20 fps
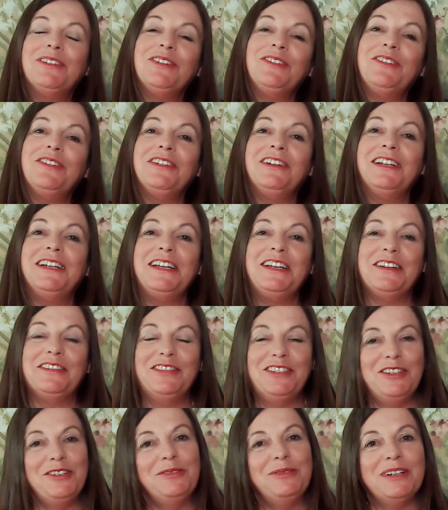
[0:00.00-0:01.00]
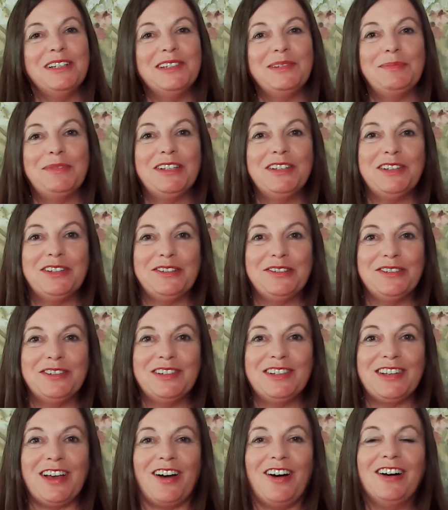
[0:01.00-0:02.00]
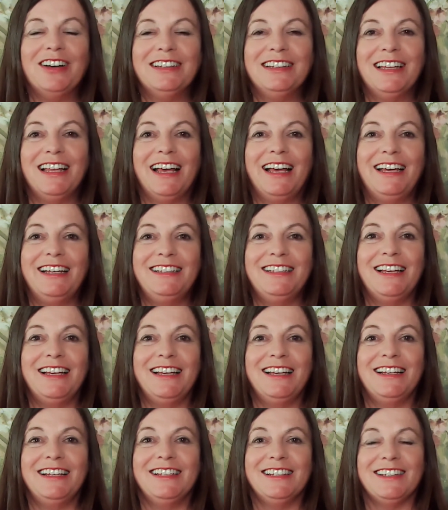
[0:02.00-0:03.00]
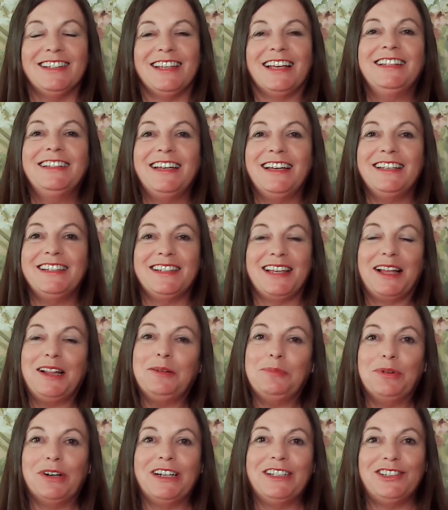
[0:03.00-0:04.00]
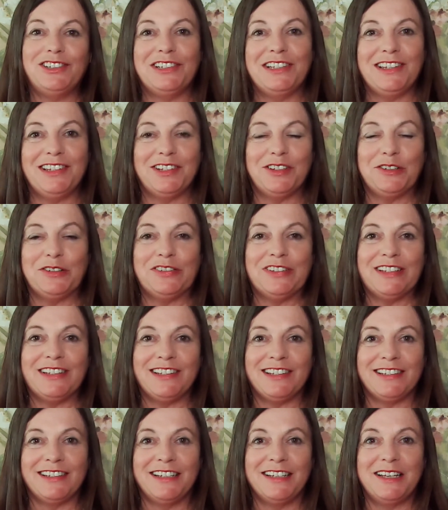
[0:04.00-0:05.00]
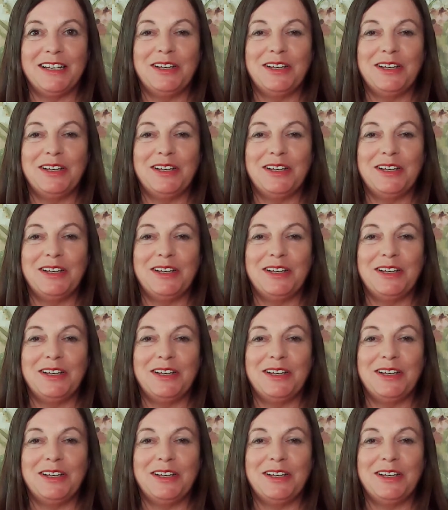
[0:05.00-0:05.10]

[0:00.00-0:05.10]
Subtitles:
to Unity of New Westminster's online Sunday celebration service.